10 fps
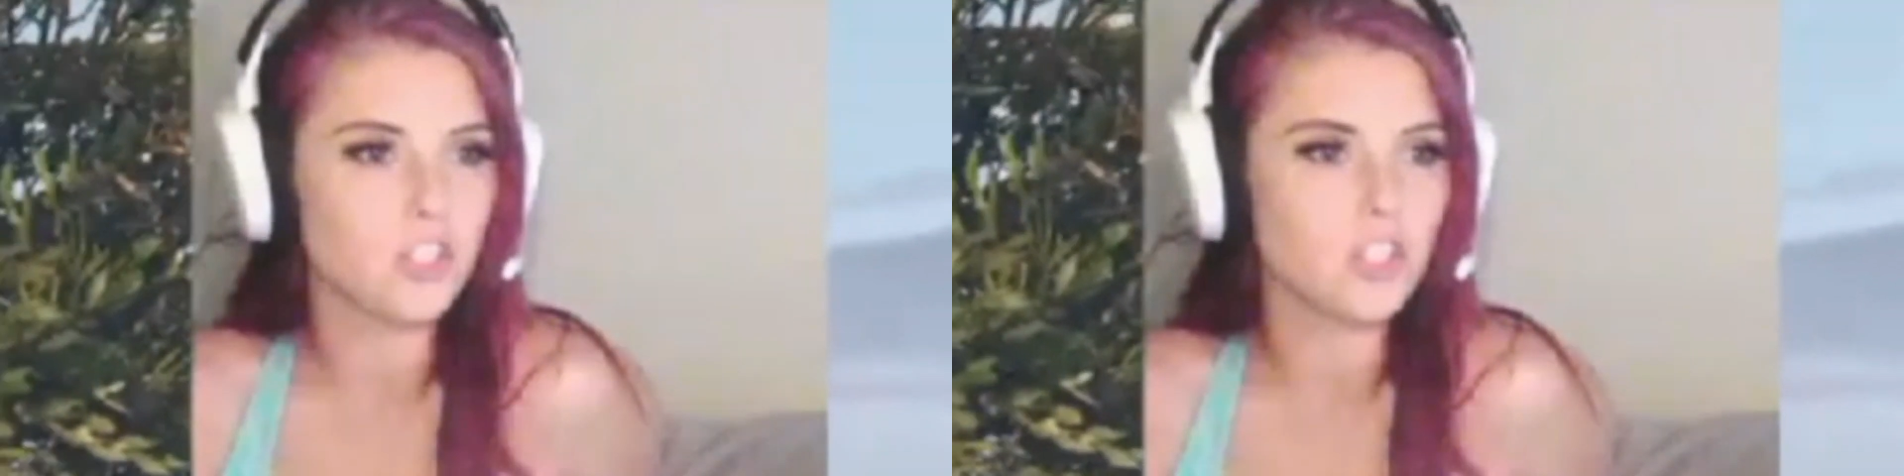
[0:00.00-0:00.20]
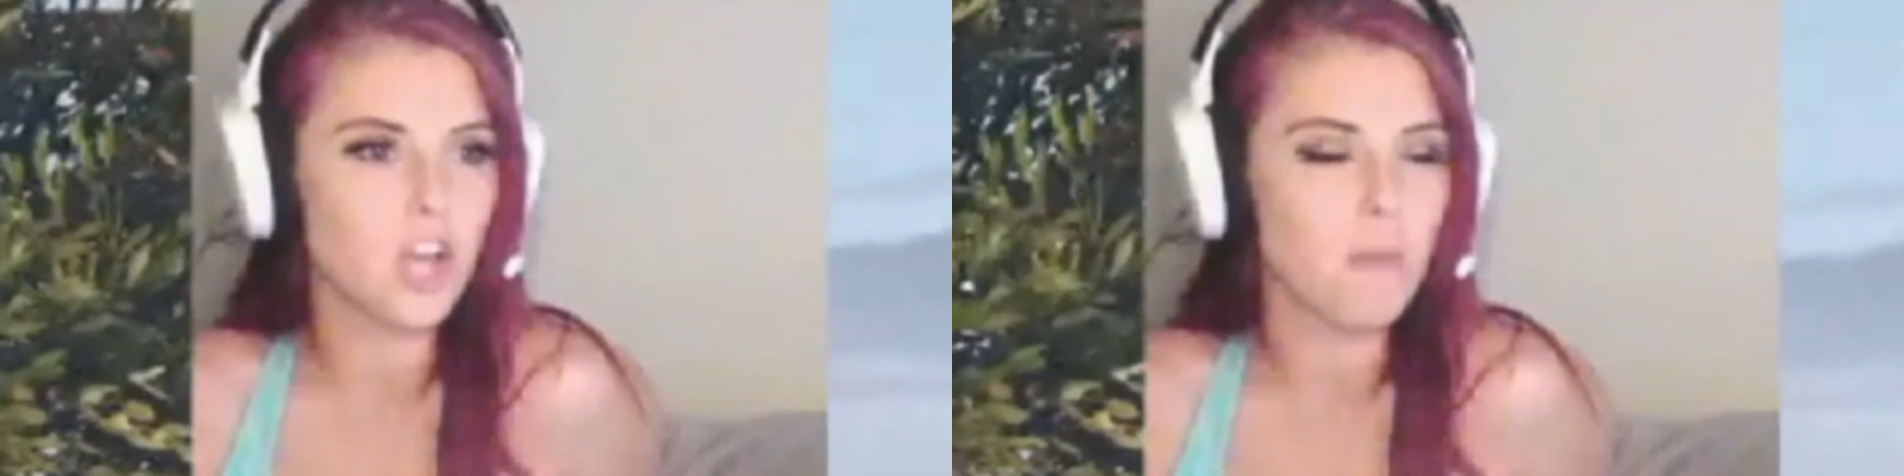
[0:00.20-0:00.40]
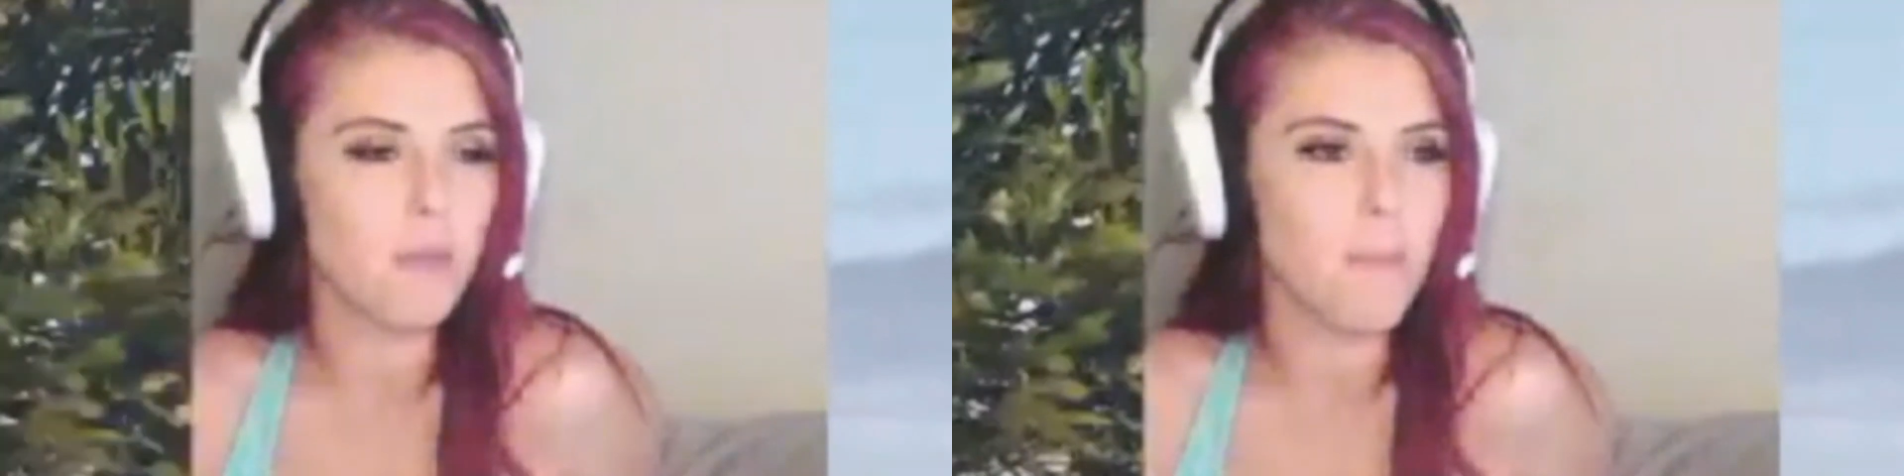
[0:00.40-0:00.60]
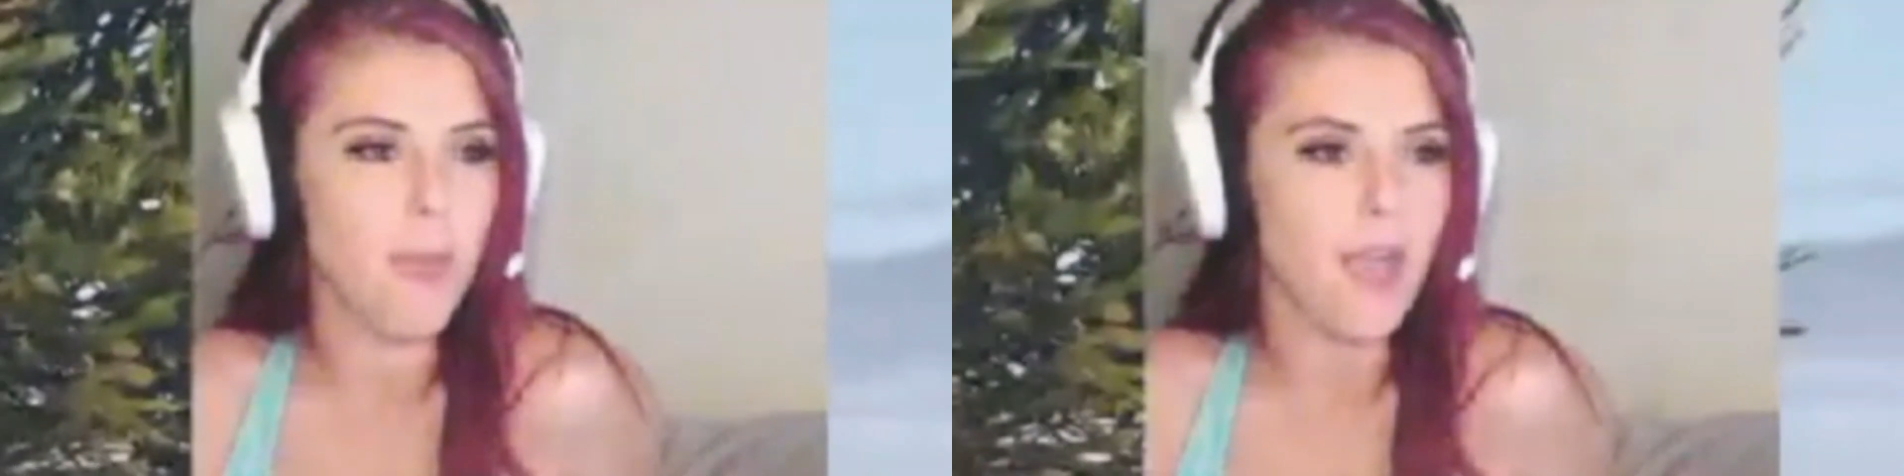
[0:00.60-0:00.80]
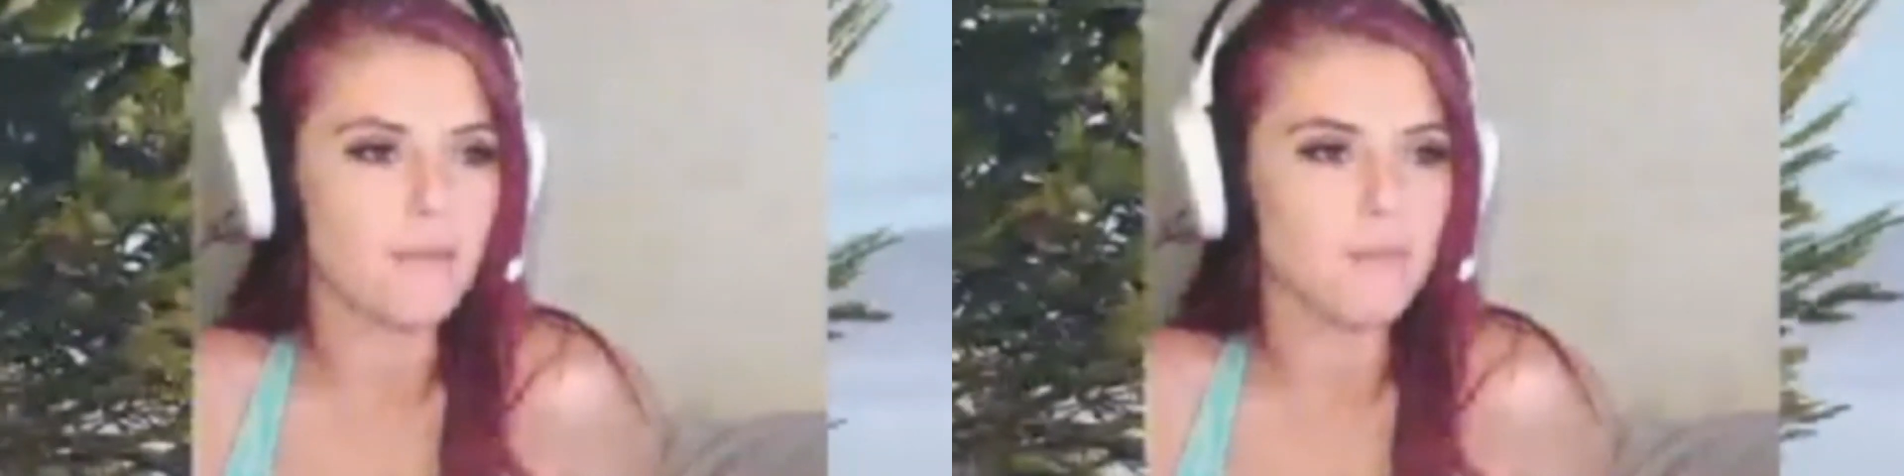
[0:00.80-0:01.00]
just called me
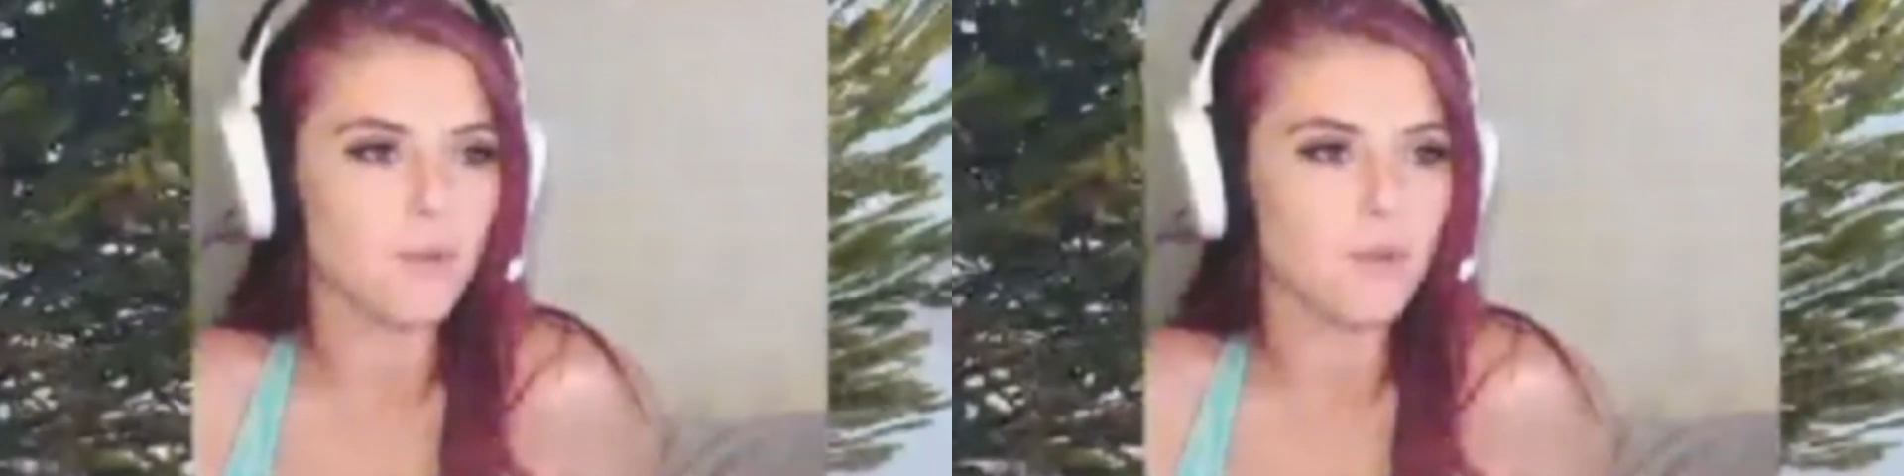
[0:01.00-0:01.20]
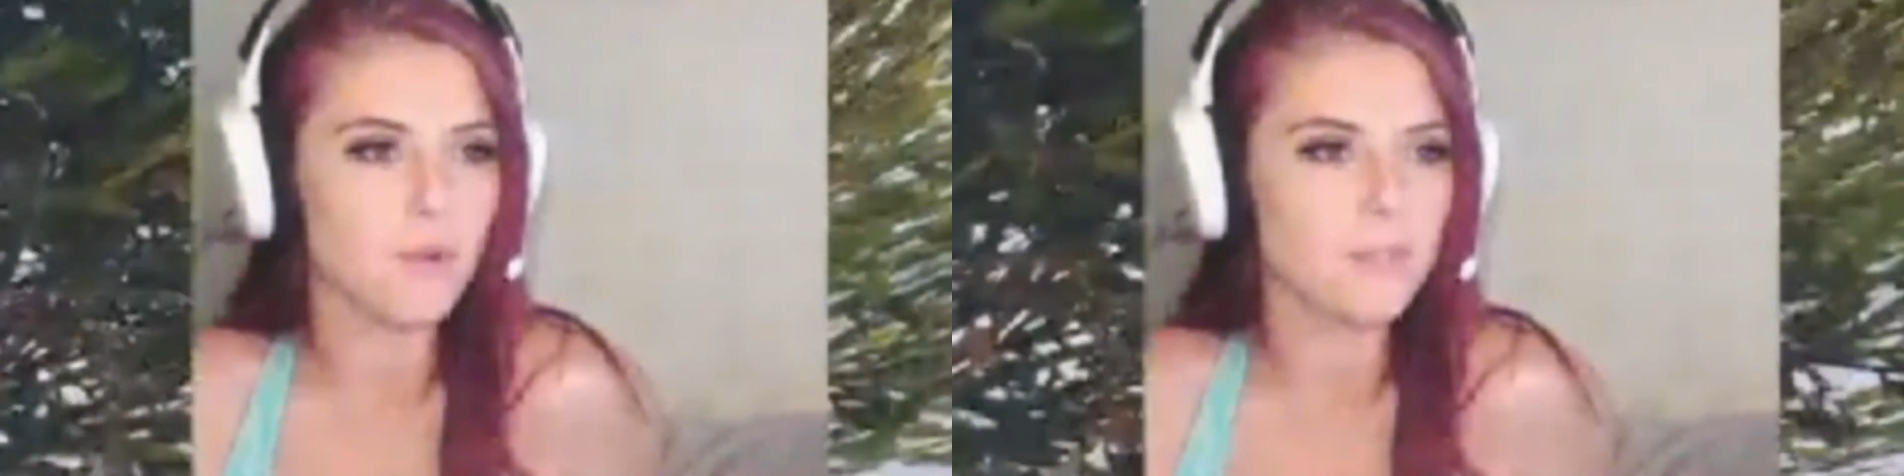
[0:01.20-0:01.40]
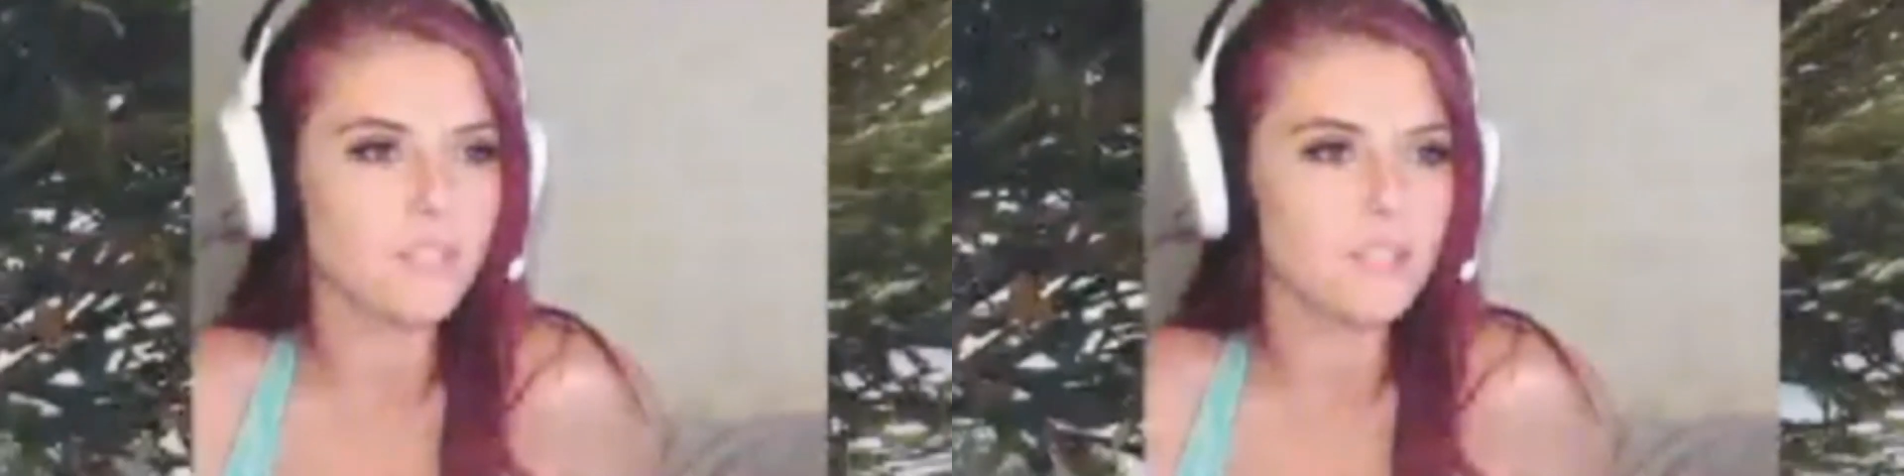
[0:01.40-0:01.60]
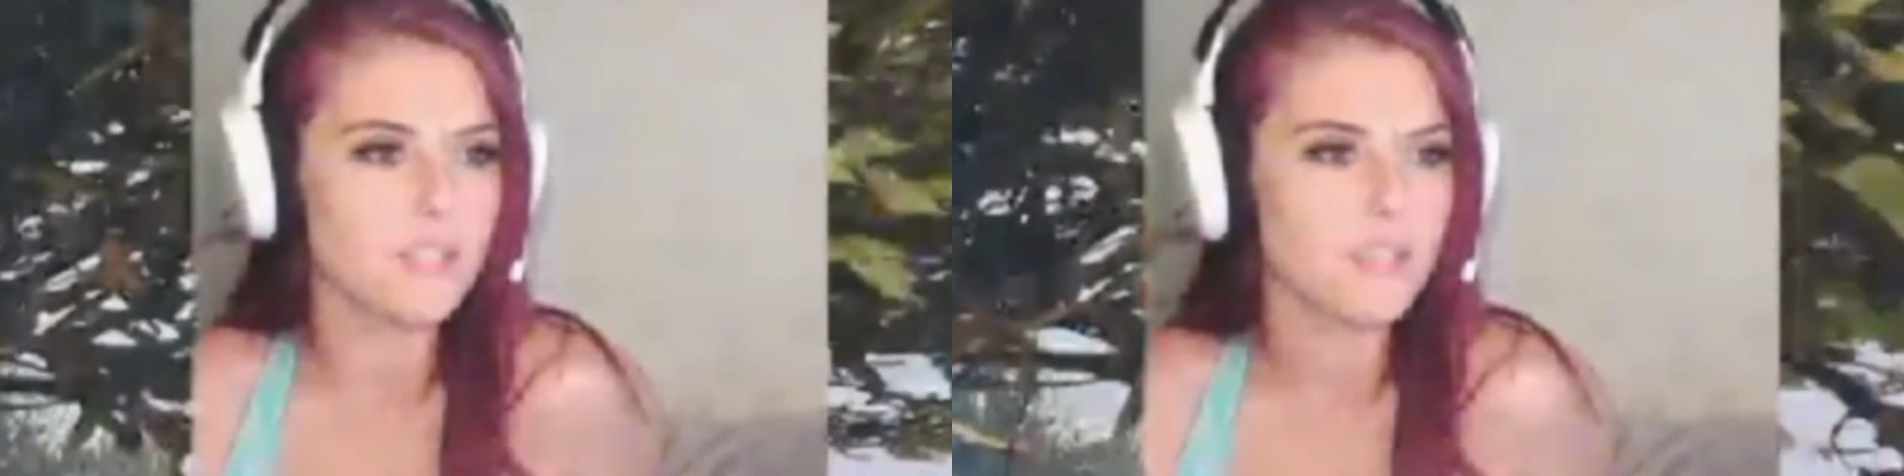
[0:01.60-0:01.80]
man boobs?